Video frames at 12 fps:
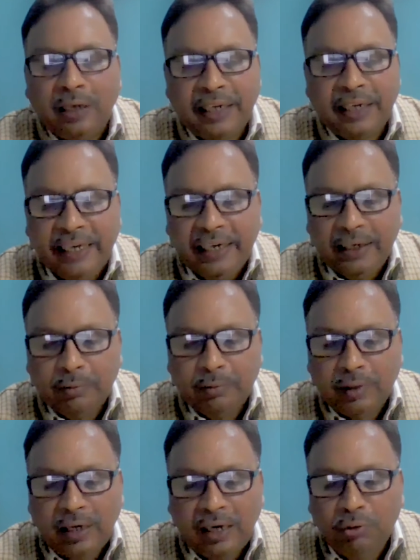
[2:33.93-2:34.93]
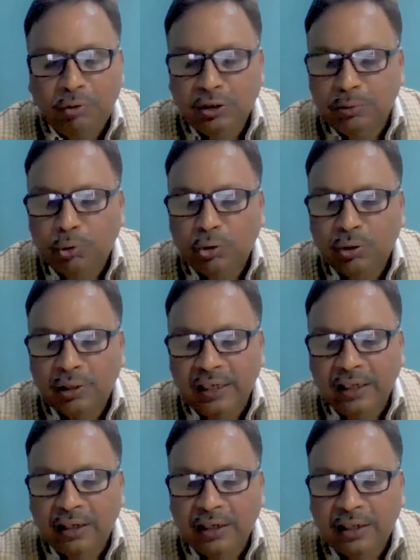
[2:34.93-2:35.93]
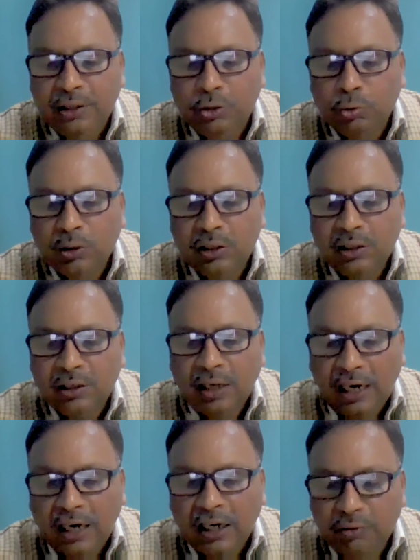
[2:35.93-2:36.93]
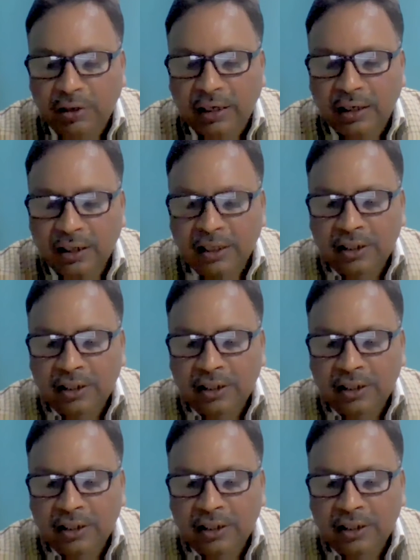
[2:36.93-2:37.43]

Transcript: liking, I was more inclined toward hardware.